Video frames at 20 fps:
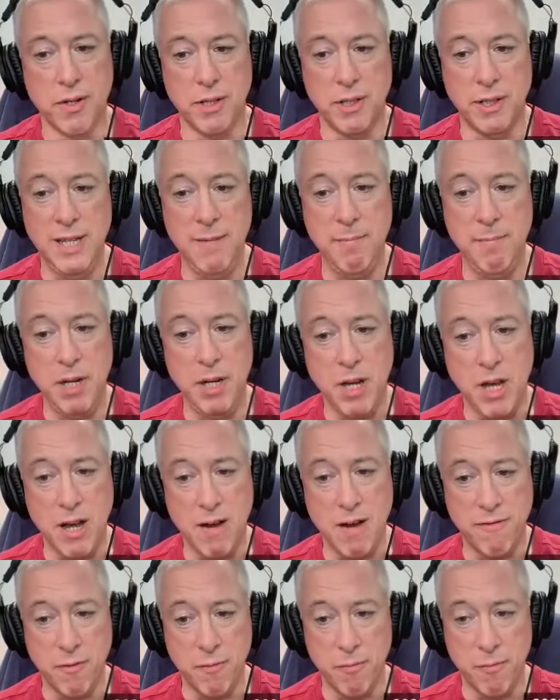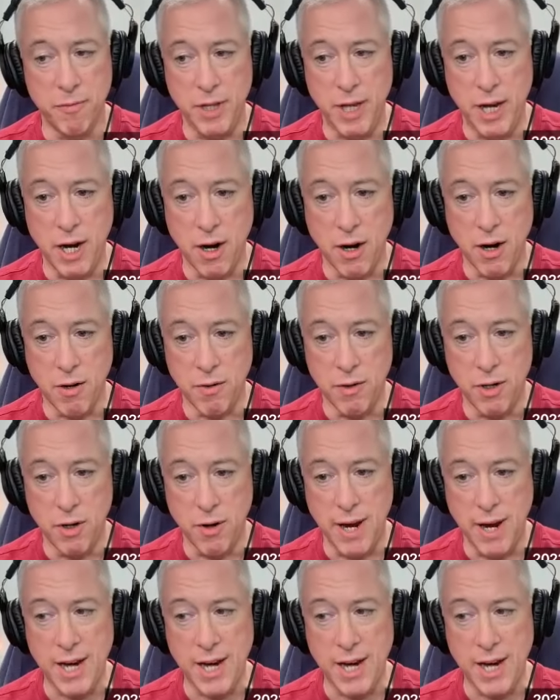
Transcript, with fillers: leaping off from there, you know,